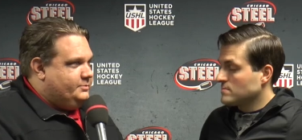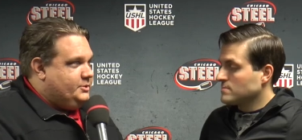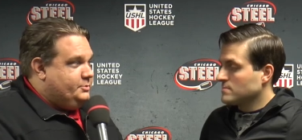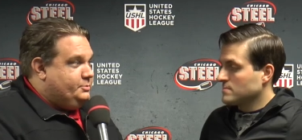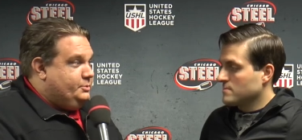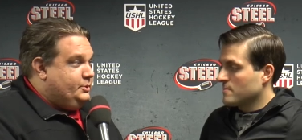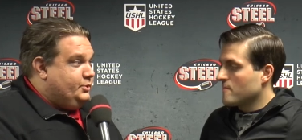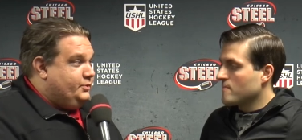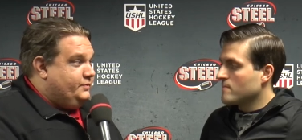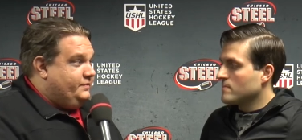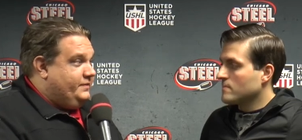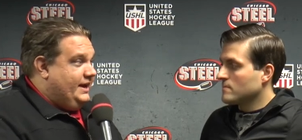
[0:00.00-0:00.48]

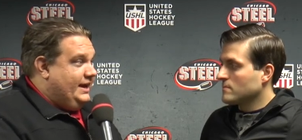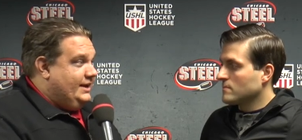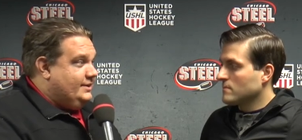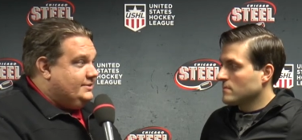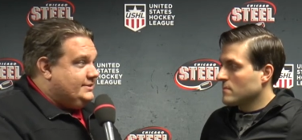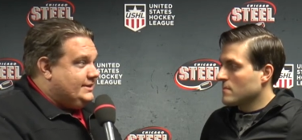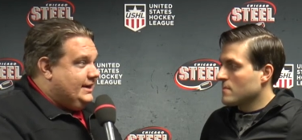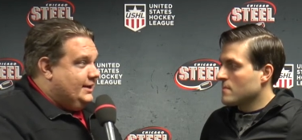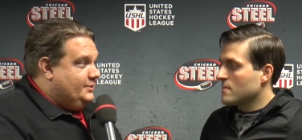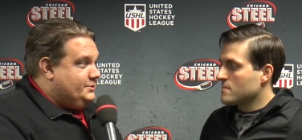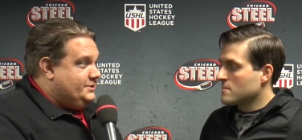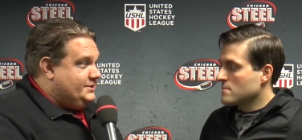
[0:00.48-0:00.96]
Speaker 1: Dubuque
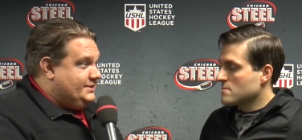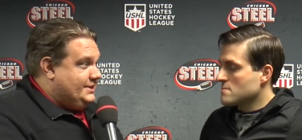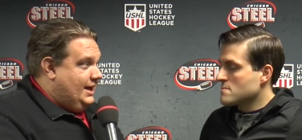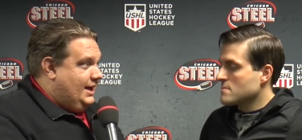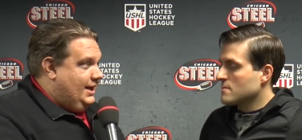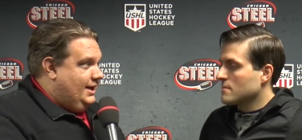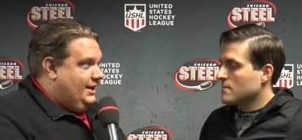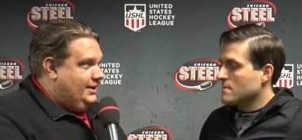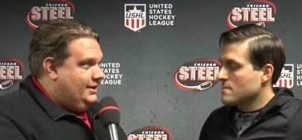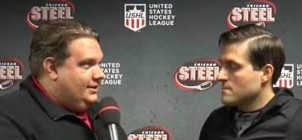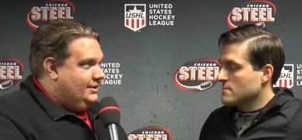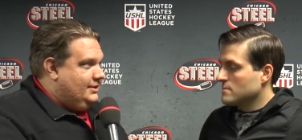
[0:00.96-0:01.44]
fans
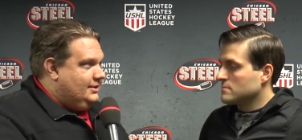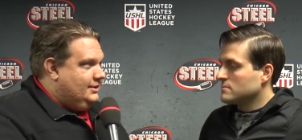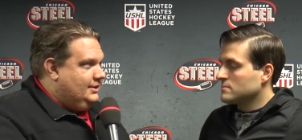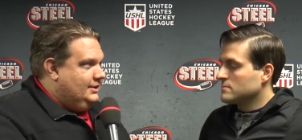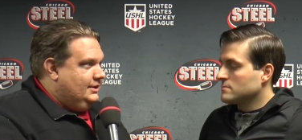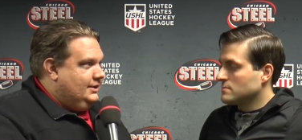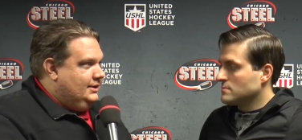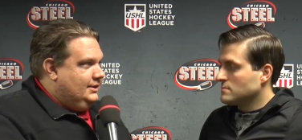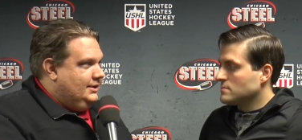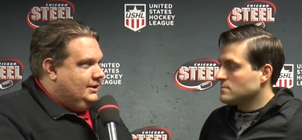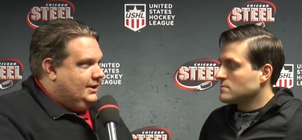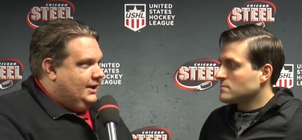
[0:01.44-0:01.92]
outside,
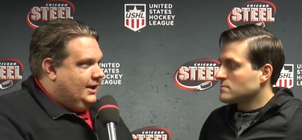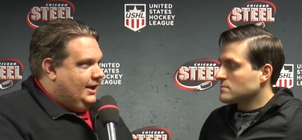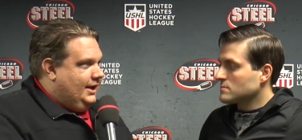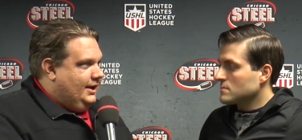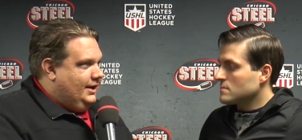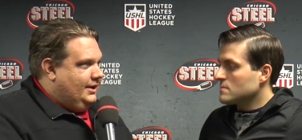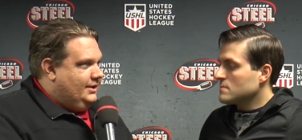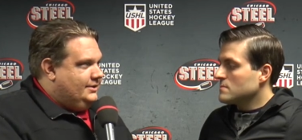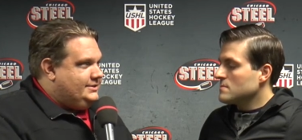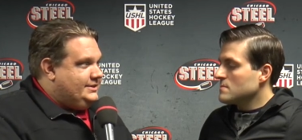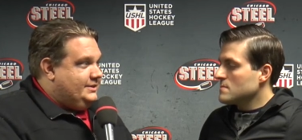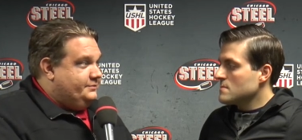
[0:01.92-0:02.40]

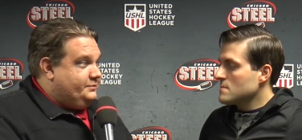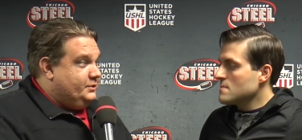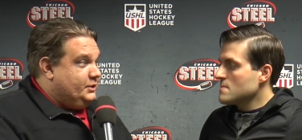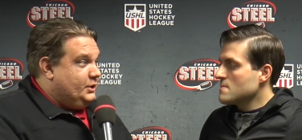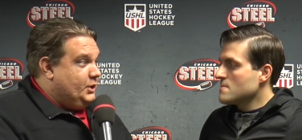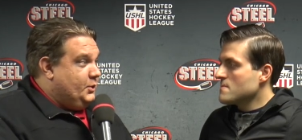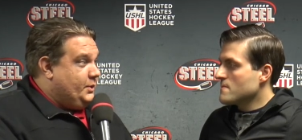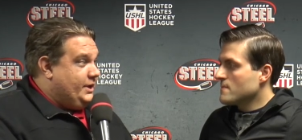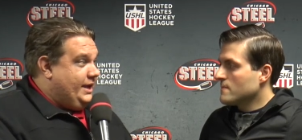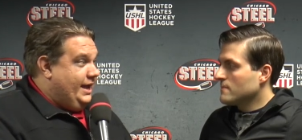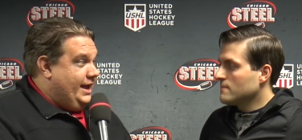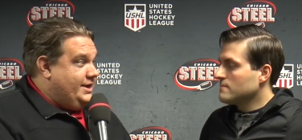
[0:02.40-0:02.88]
uh,
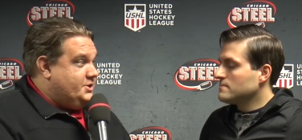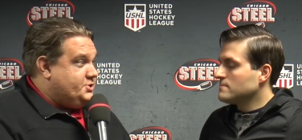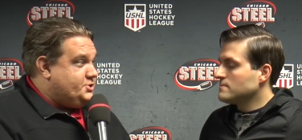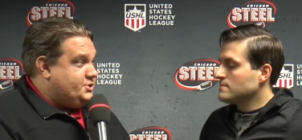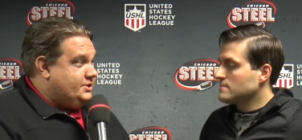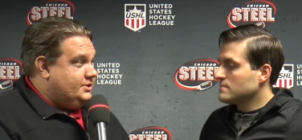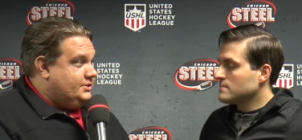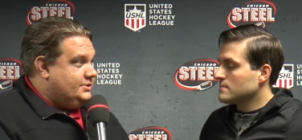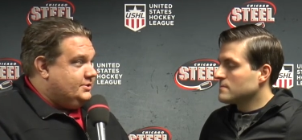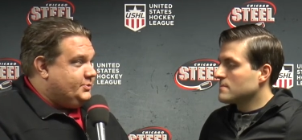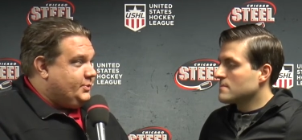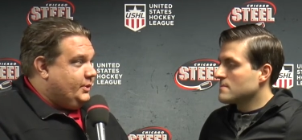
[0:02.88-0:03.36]
different
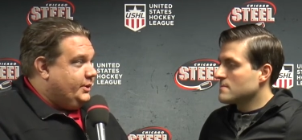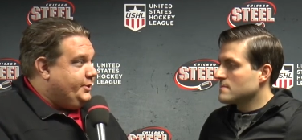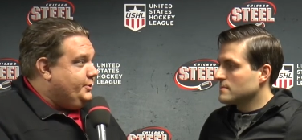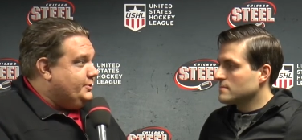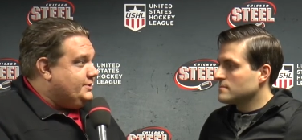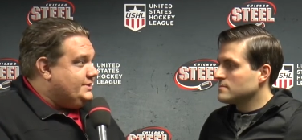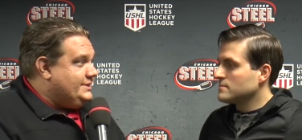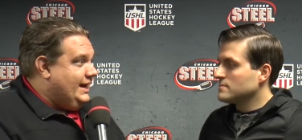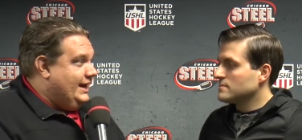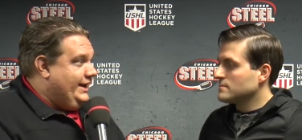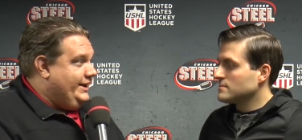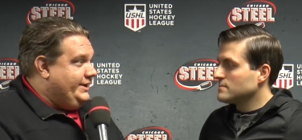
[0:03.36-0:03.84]
locations while
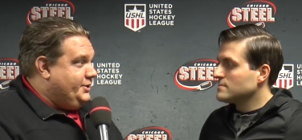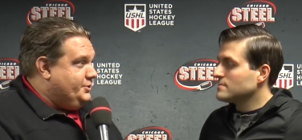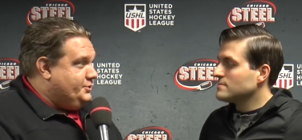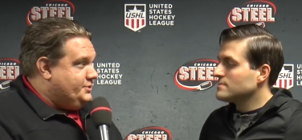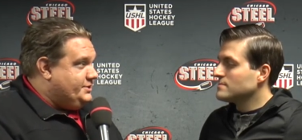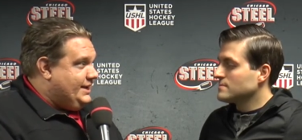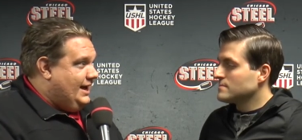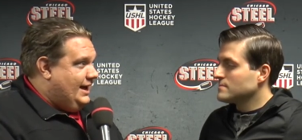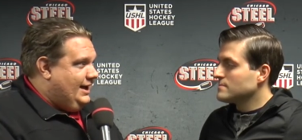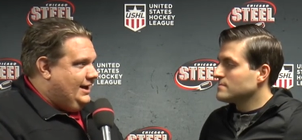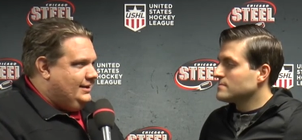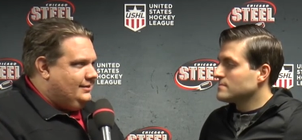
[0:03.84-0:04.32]
you're tying
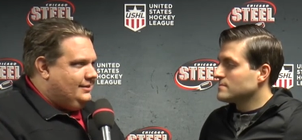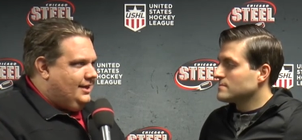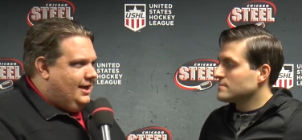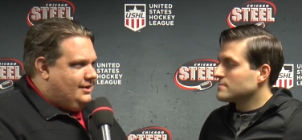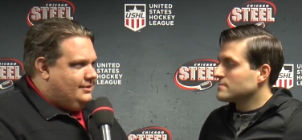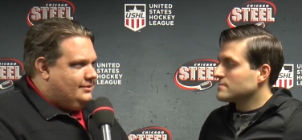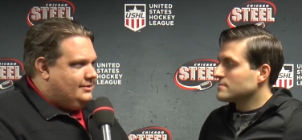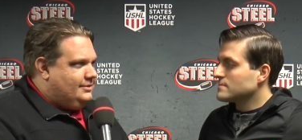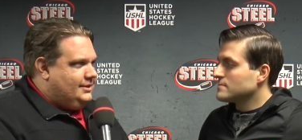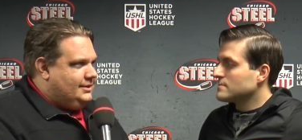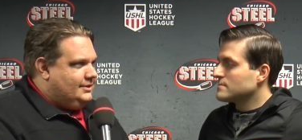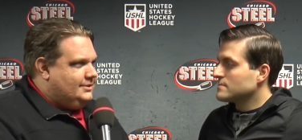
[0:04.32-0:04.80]
your tie. A
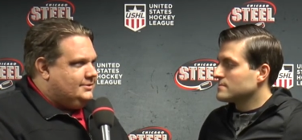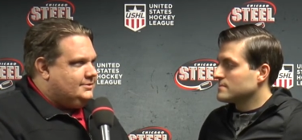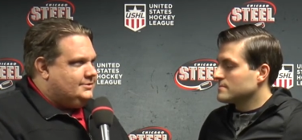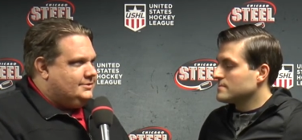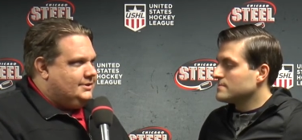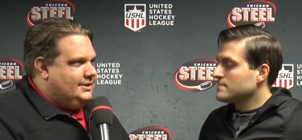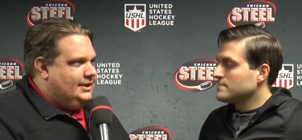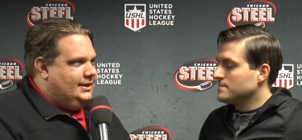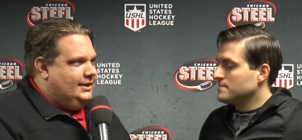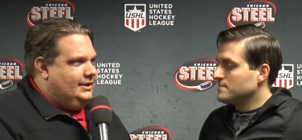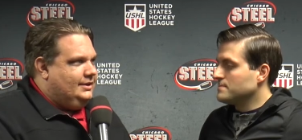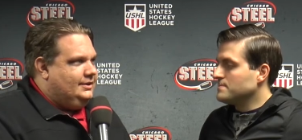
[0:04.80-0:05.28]
lot of
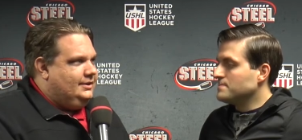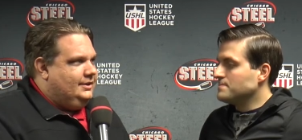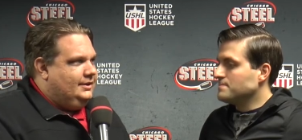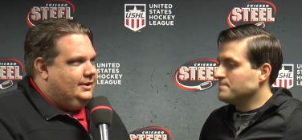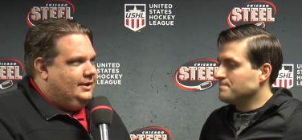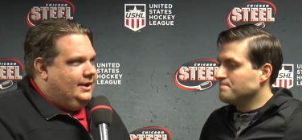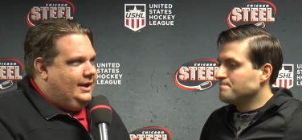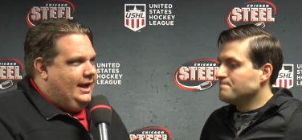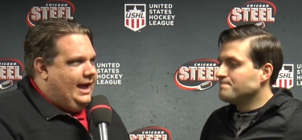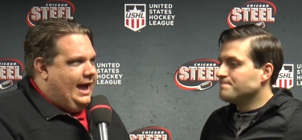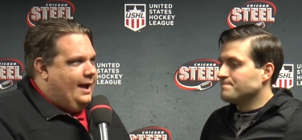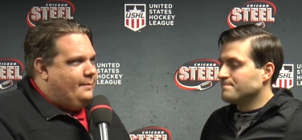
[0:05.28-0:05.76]
things uh,
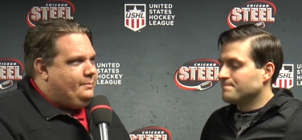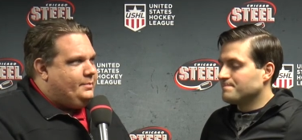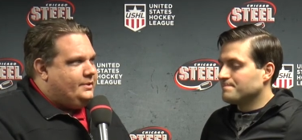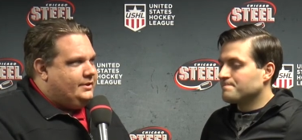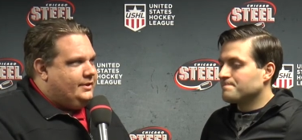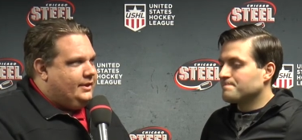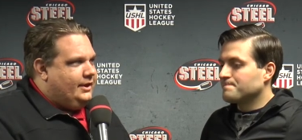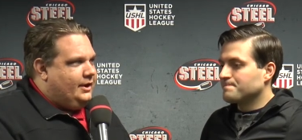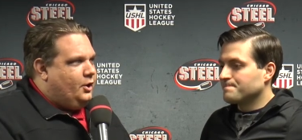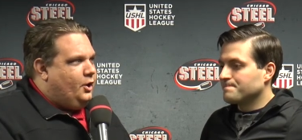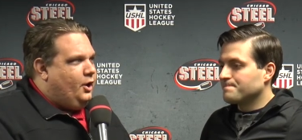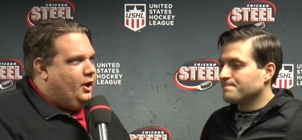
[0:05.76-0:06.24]

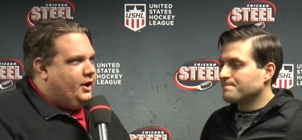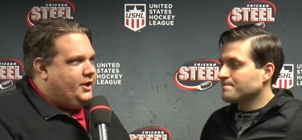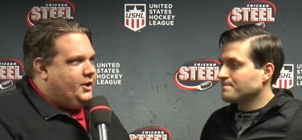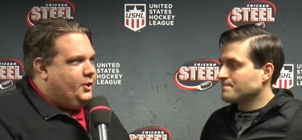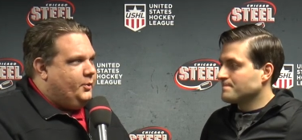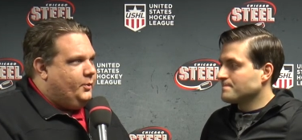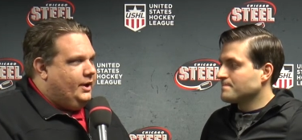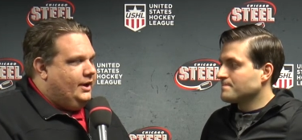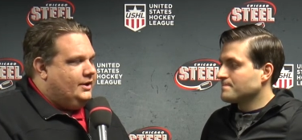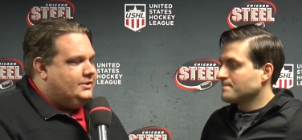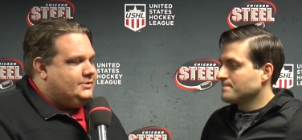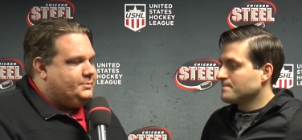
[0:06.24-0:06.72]
happened there
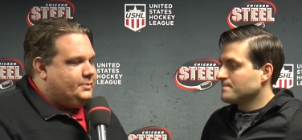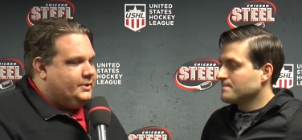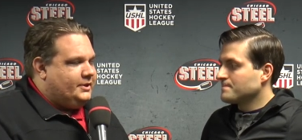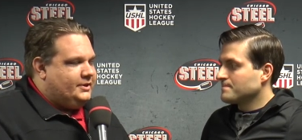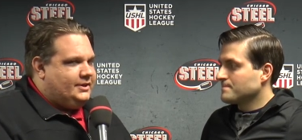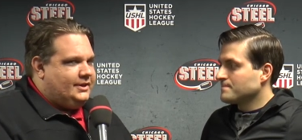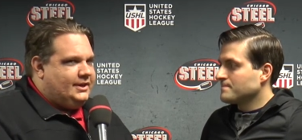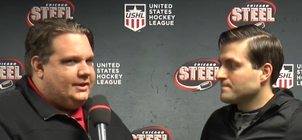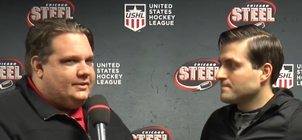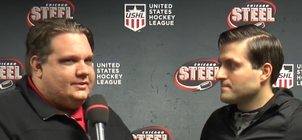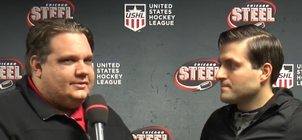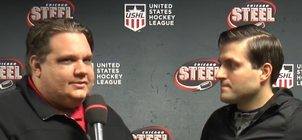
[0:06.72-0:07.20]
audio wise, but
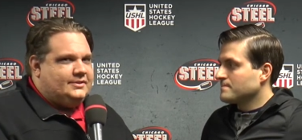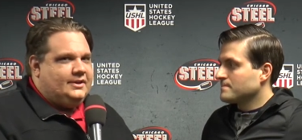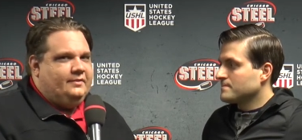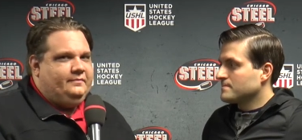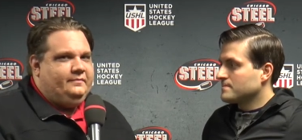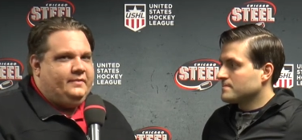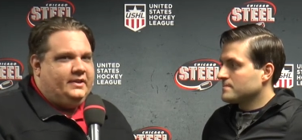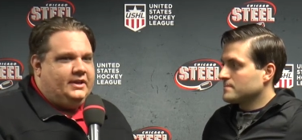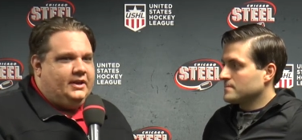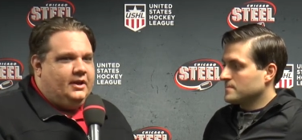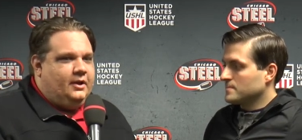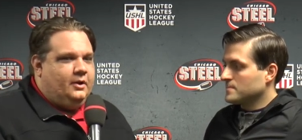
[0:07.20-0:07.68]
good to get this
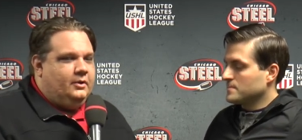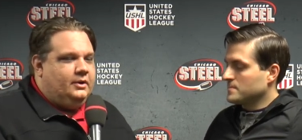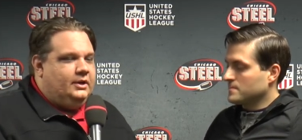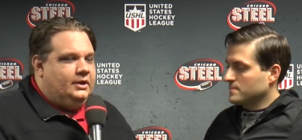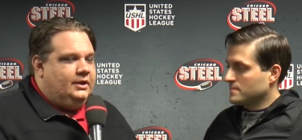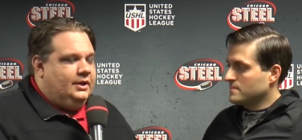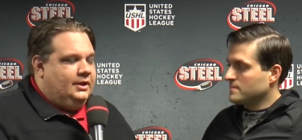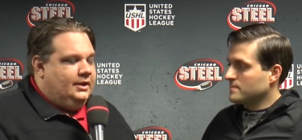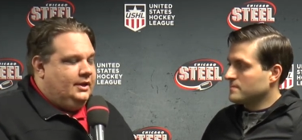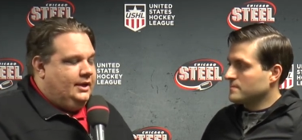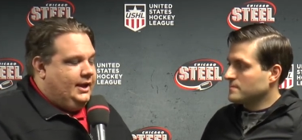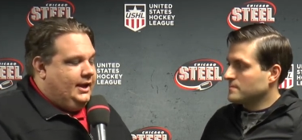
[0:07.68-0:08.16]
on video.
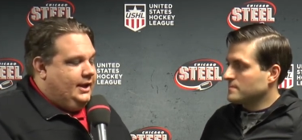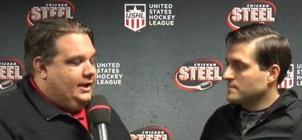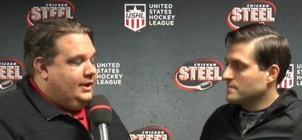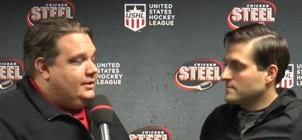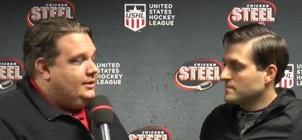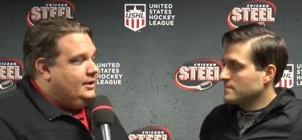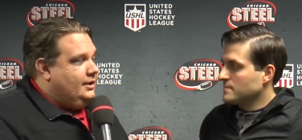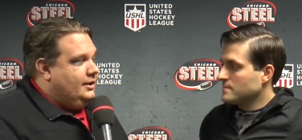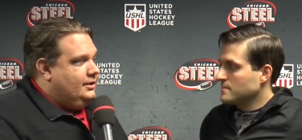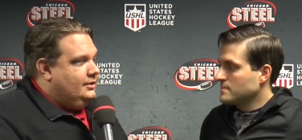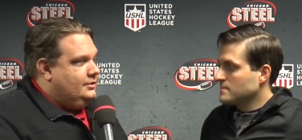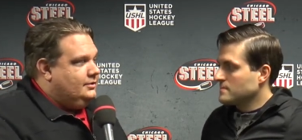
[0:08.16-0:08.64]

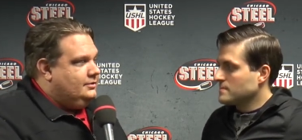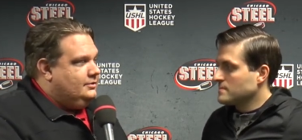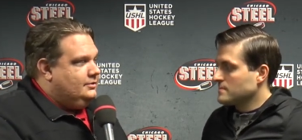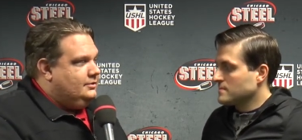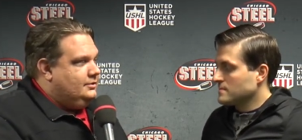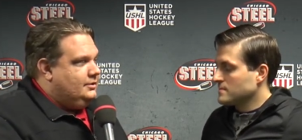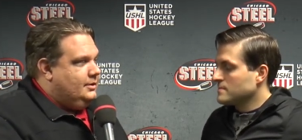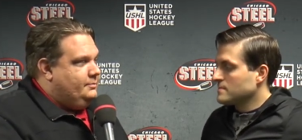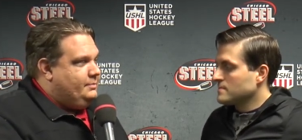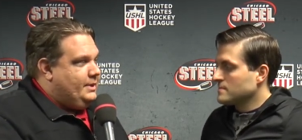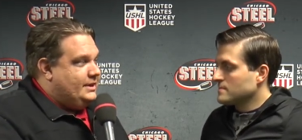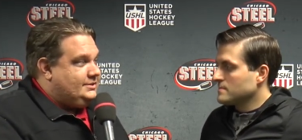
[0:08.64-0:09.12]
And, uh,
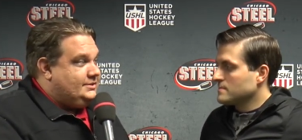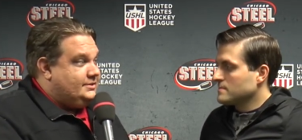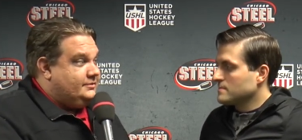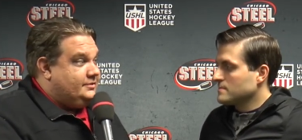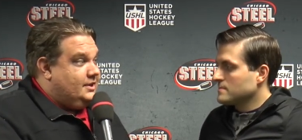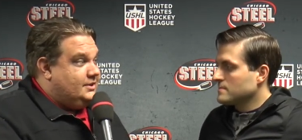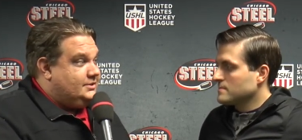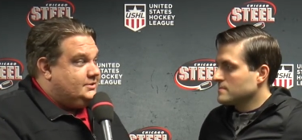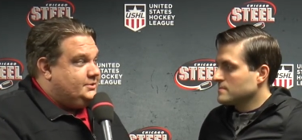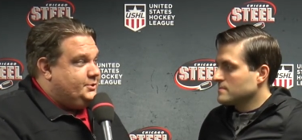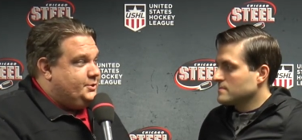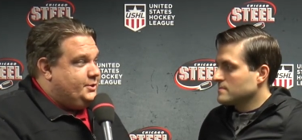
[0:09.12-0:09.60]
and best
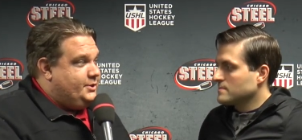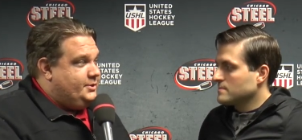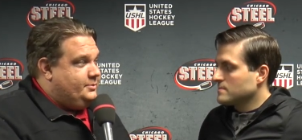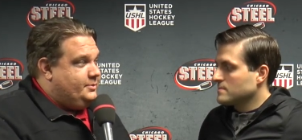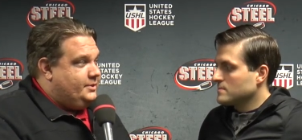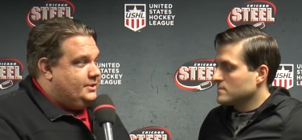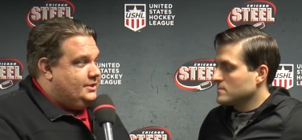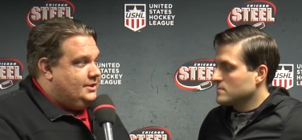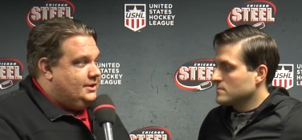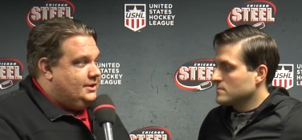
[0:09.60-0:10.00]
of luck to you with